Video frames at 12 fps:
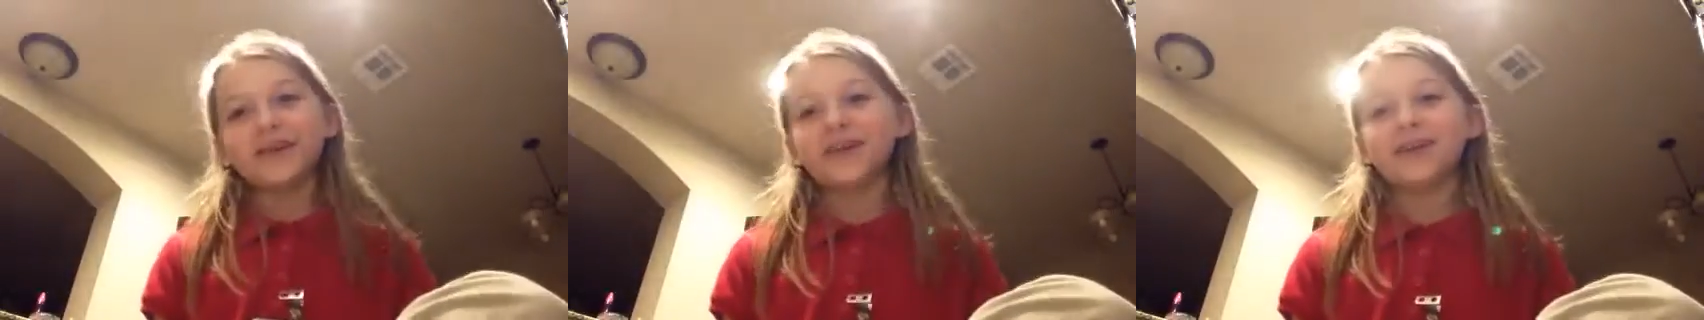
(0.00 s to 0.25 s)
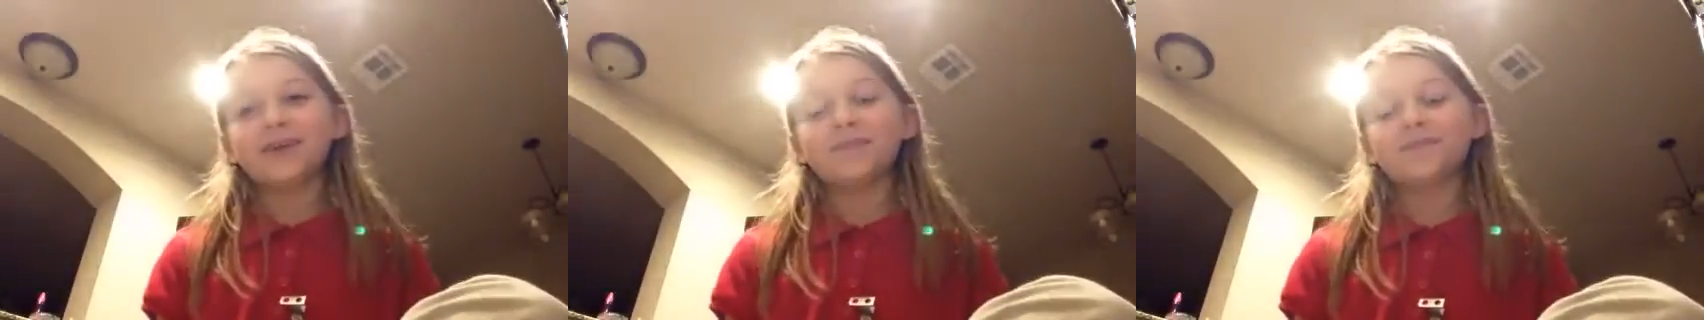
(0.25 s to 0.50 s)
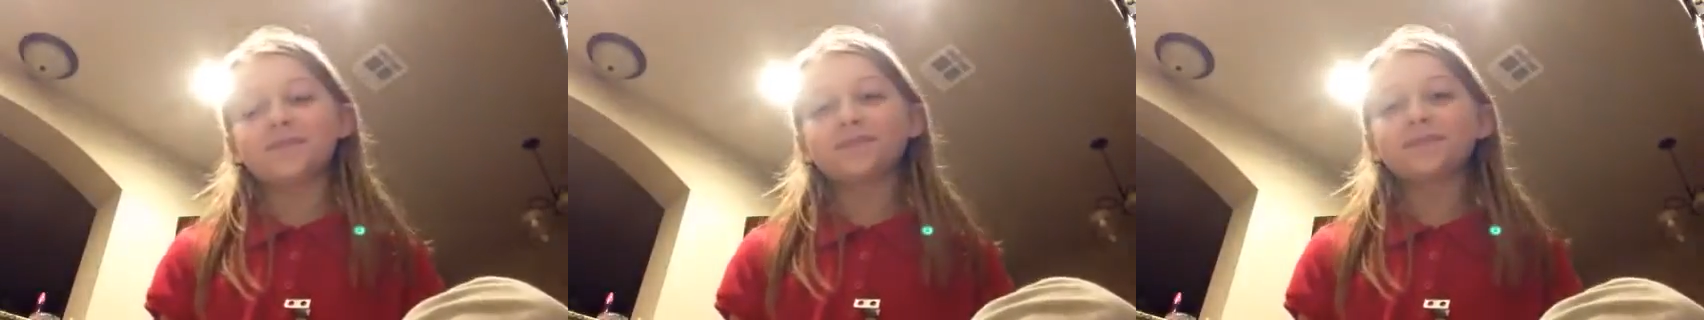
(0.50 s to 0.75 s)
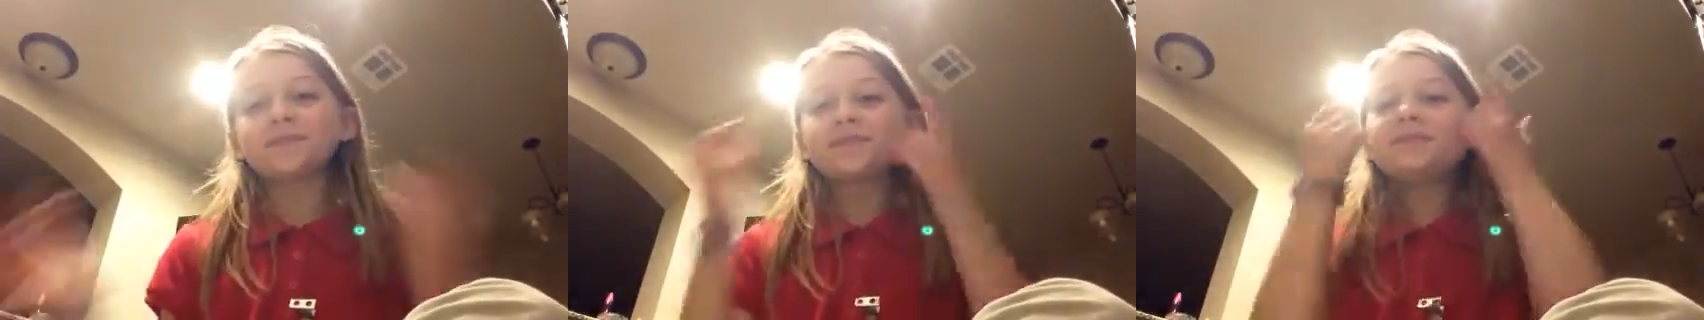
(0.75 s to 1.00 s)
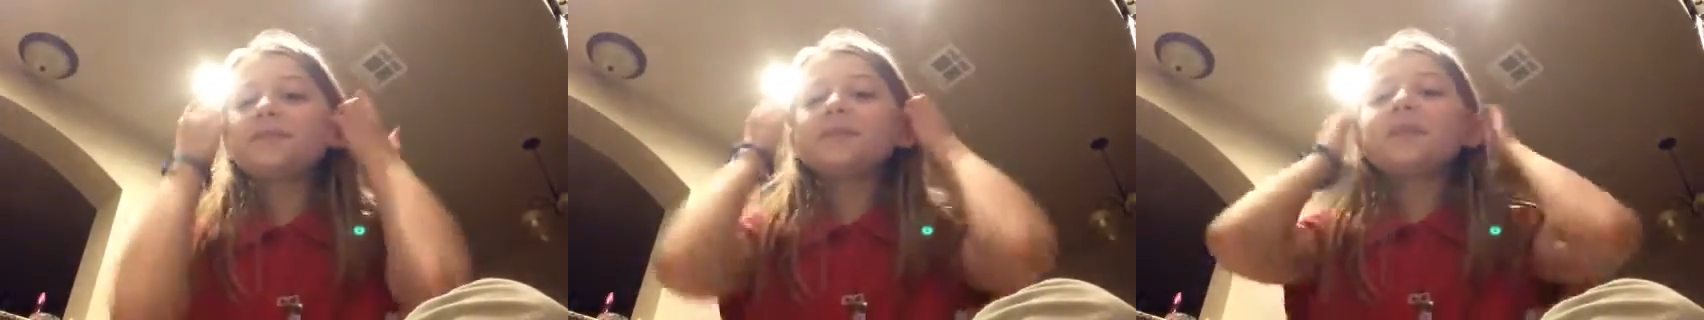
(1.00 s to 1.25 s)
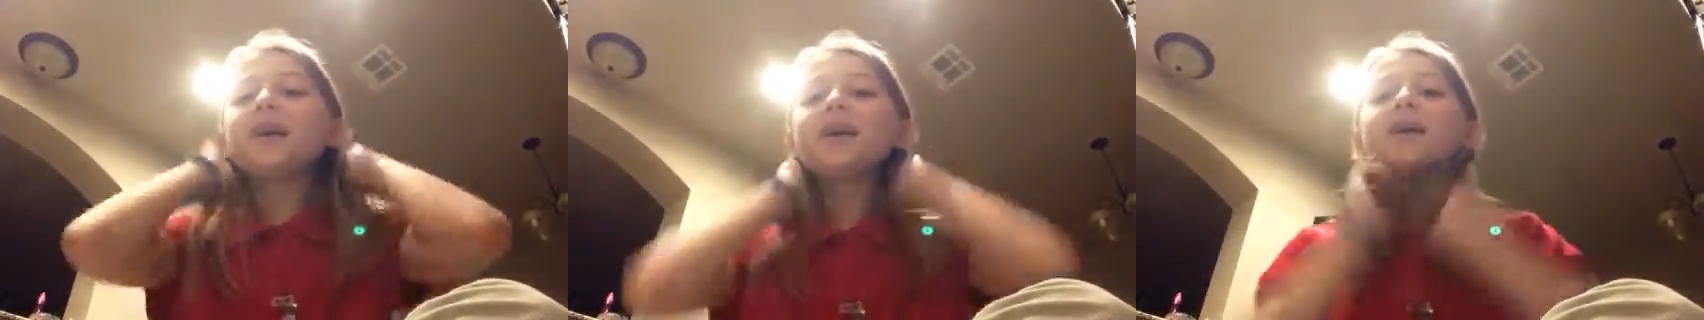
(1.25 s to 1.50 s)
really
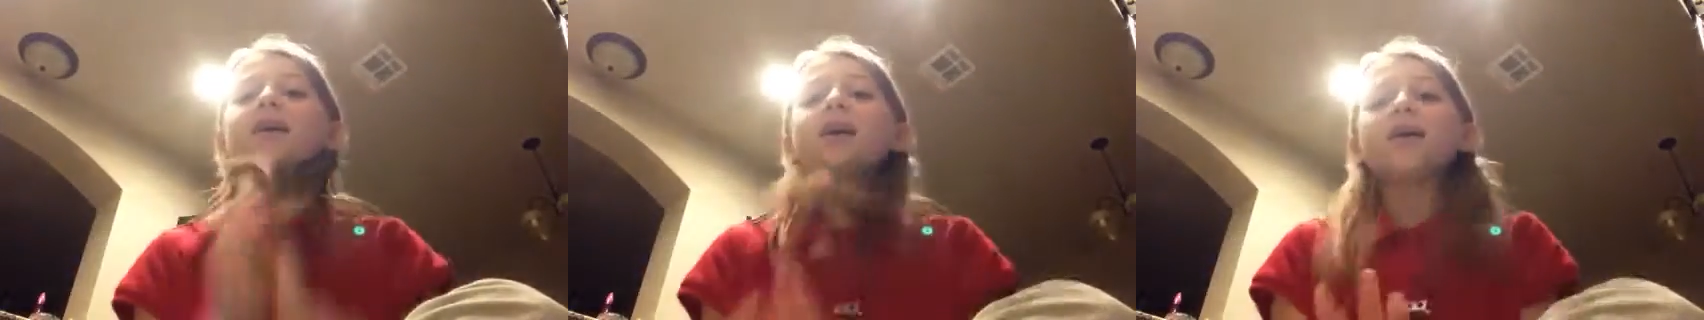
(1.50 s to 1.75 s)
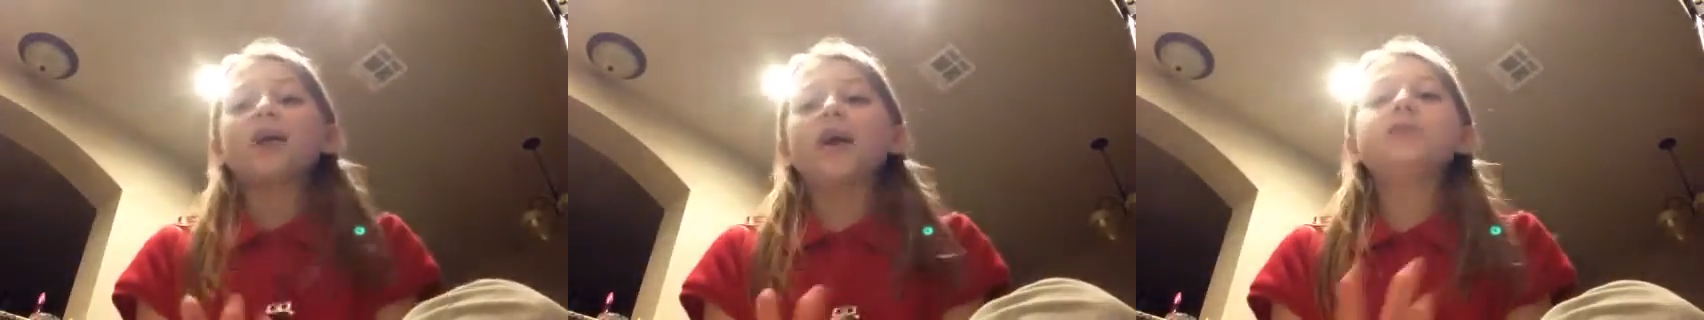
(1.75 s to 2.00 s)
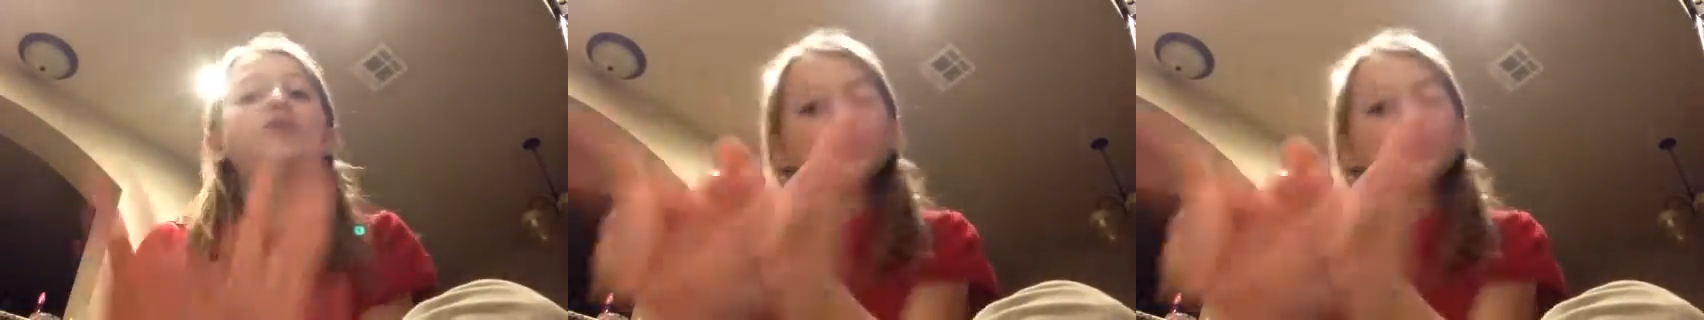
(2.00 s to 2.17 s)
okay